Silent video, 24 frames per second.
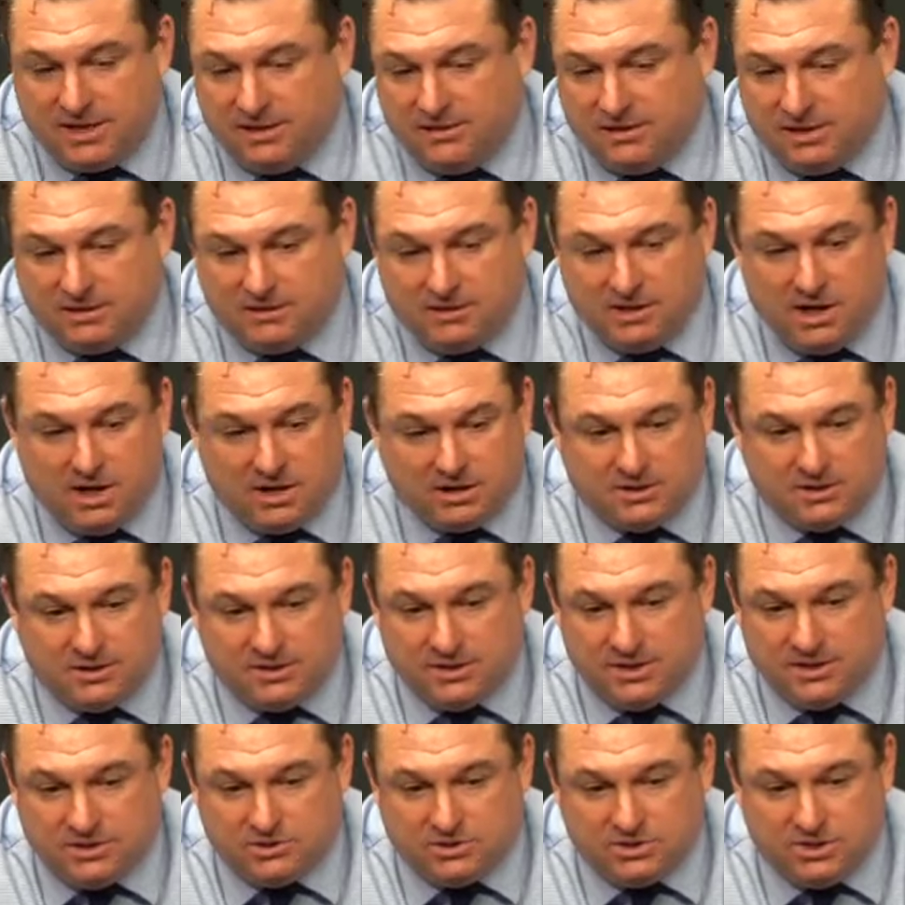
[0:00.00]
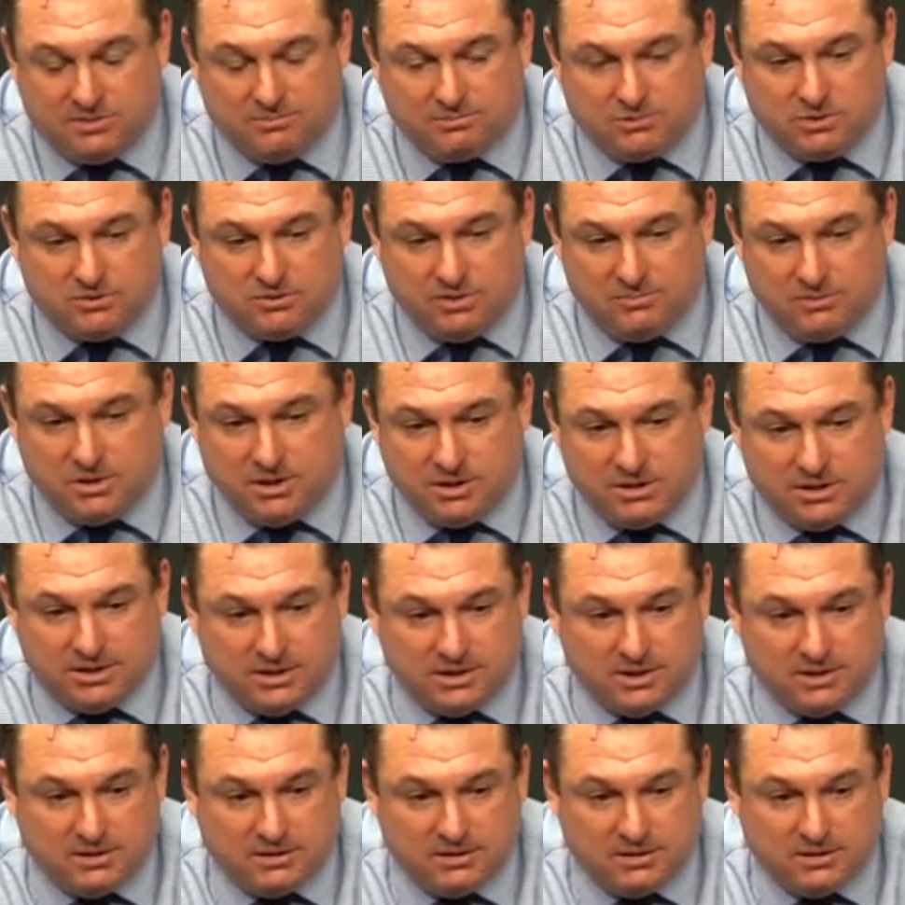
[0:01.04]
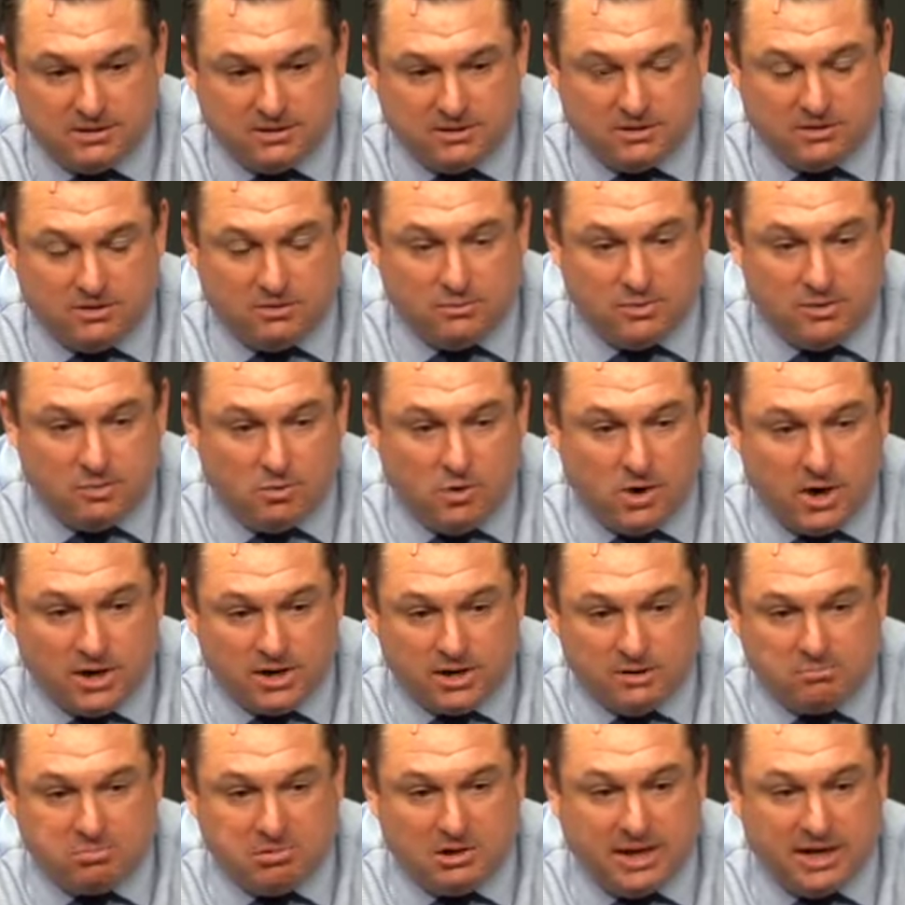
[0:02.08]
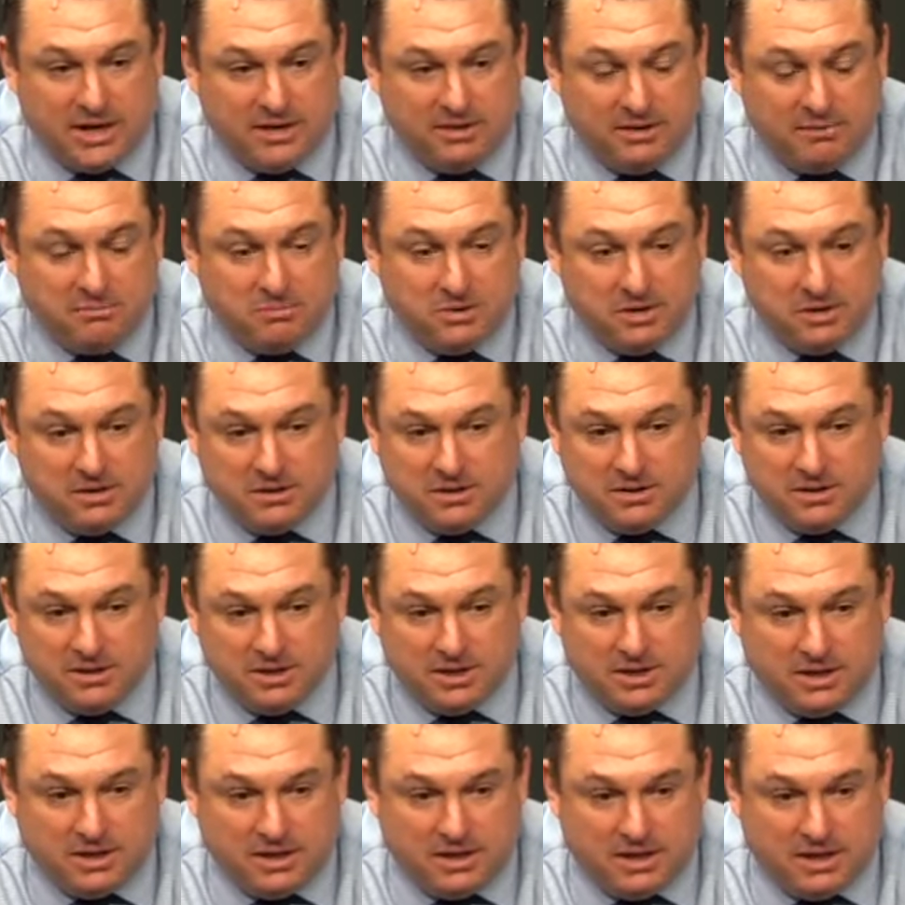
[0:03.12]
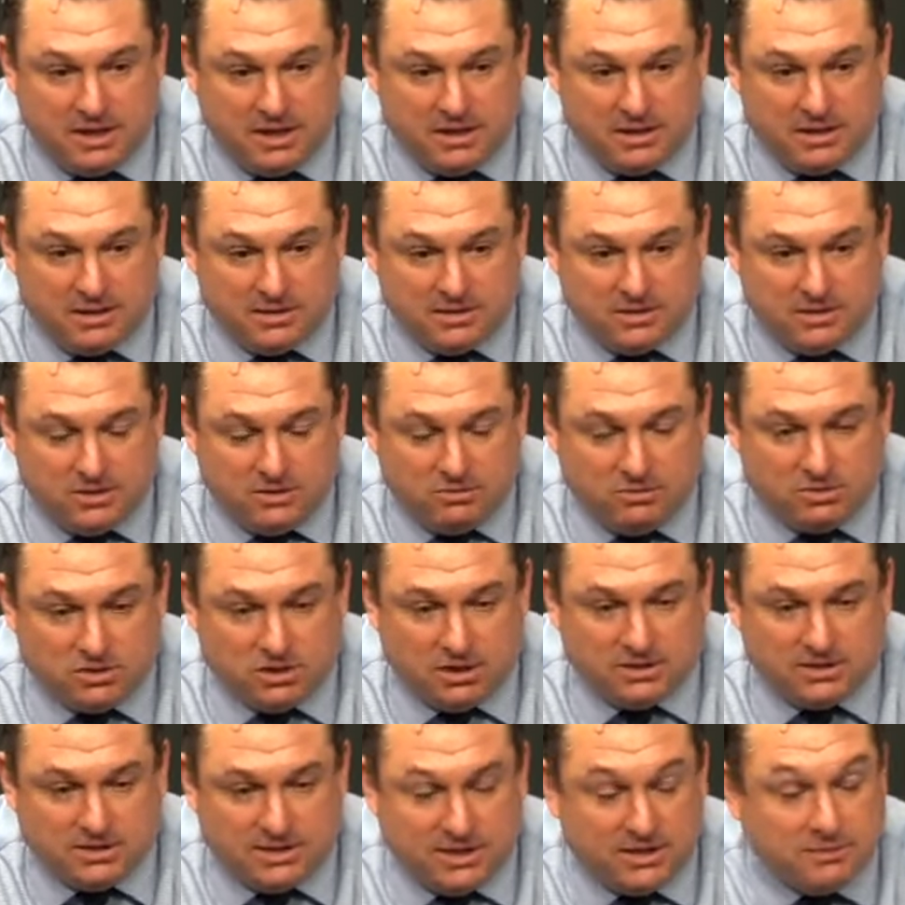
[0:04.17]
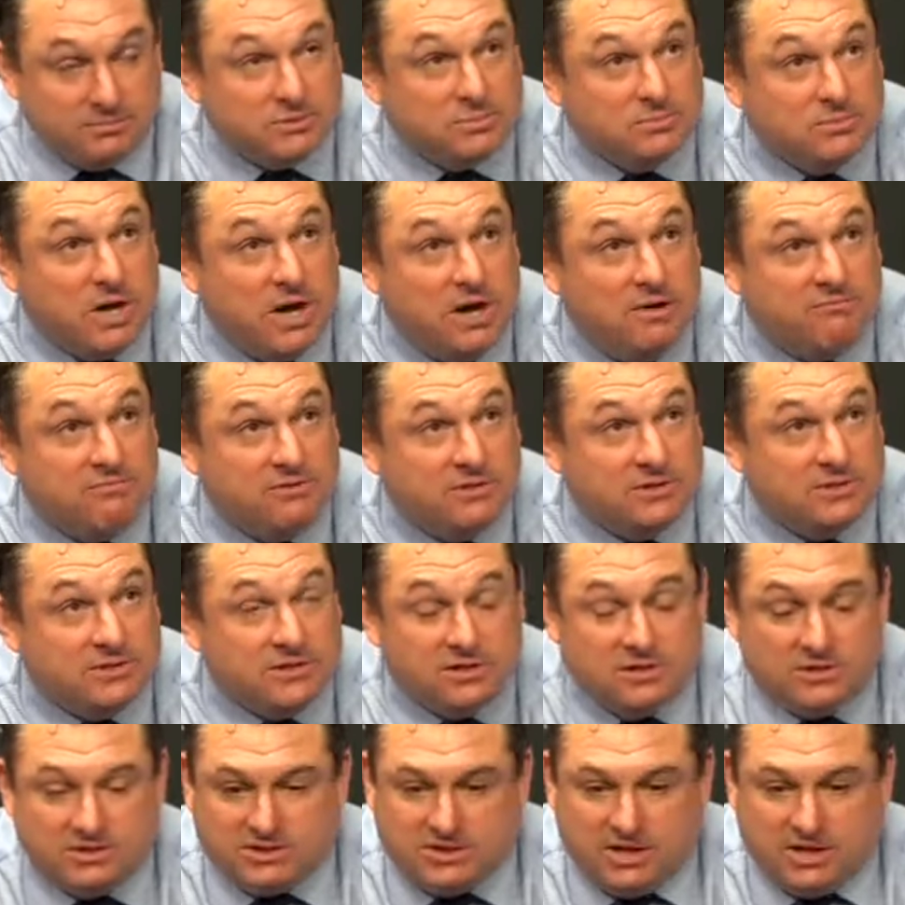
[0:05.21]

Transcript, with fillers: And I thought Doc did a nice job, too. I mean, uh, you know, we wanted to play them, and, and, you know, let's get them some confidence here.